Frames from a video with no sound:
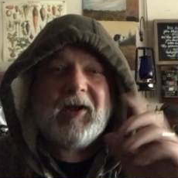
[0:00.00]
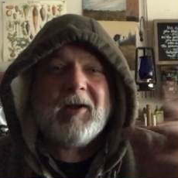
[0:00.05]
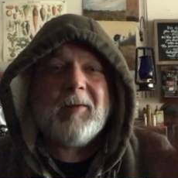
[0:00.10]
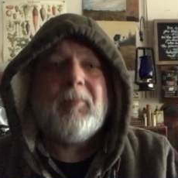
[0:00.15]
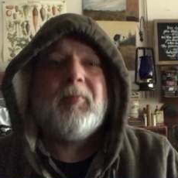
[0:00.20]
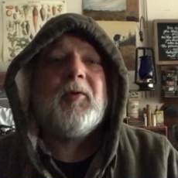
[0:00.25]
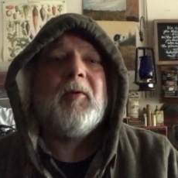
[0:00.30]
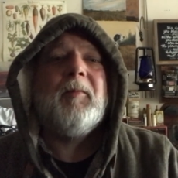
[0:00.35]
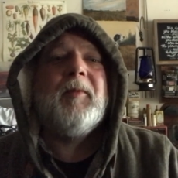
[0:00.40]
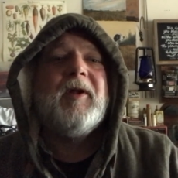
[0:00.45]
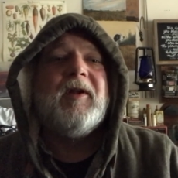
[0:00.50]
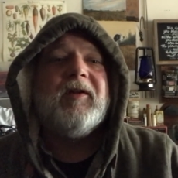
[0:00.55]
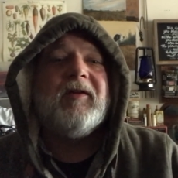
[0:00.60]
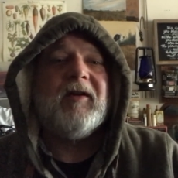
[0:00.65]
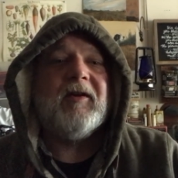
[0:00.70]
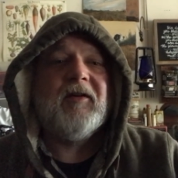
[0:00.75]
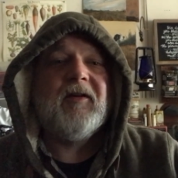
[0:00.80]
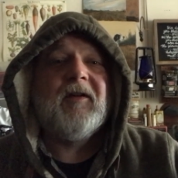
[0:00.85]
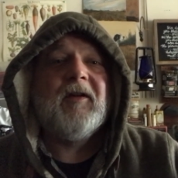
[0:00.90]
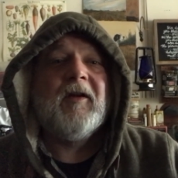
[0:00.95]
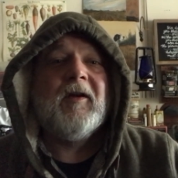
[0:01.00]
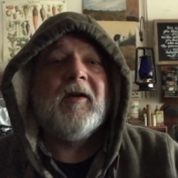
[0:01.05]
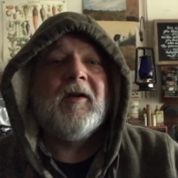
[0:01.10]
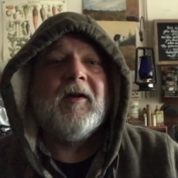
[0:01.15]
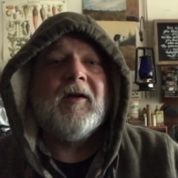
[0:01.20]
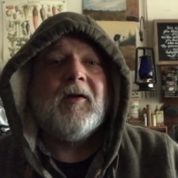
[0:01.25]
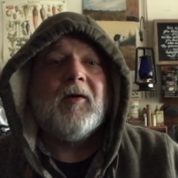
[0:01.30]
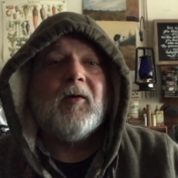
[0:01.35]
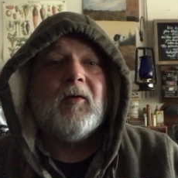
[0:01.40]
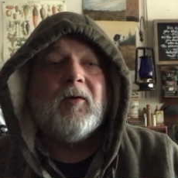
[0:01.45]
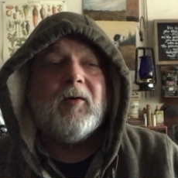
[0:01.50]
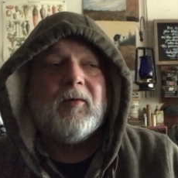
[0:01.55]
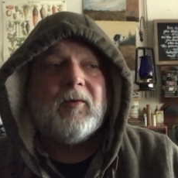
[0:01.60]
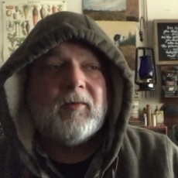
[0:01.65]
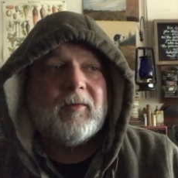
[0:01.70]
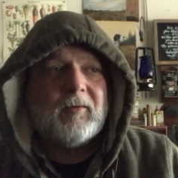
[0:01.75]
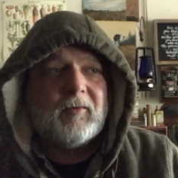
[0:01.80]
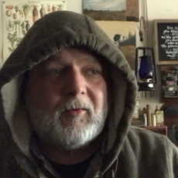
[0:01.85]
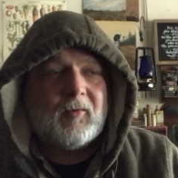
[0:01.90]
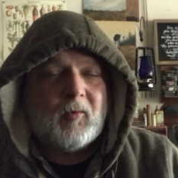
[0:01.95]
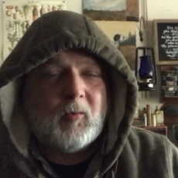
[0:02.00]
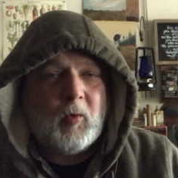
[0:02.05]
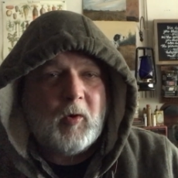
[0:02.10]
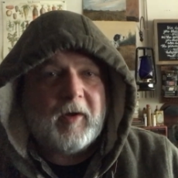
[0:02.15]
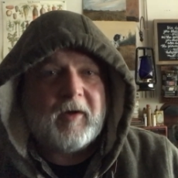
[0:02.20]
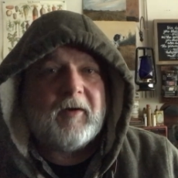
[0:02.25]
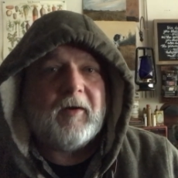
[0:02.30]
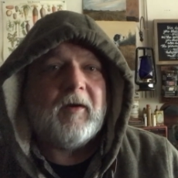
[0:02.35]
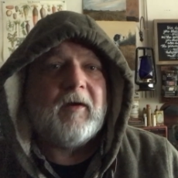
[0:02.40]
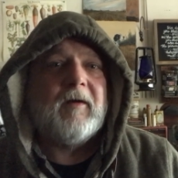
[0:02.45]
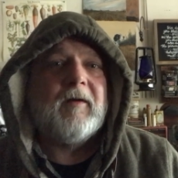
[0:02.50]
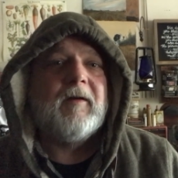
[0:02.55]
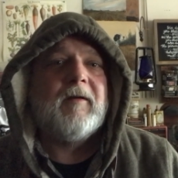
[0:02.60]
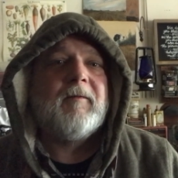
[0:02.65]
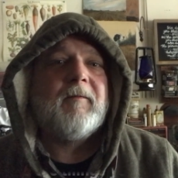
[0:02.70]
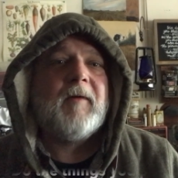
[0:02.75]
implemented quicker.